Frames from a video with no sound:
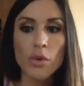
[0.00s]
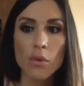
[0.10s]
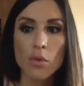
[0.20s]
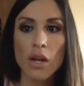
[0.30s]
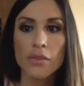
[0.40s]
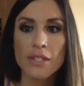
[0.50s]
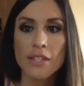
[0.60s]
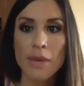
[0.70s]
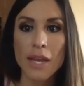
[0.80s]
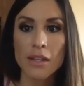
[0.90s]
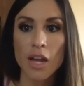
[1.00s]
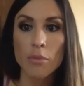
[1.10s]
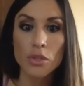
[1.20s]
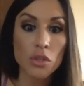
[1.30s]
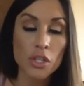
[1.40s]
okay, well, this is my
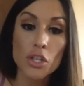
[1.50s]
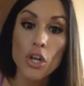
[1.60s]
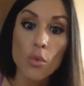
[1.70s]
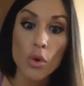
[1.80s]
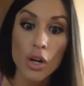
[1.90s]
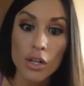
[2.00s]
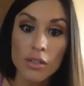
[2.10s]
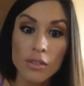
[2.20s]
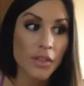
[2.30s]
opportunity to go work.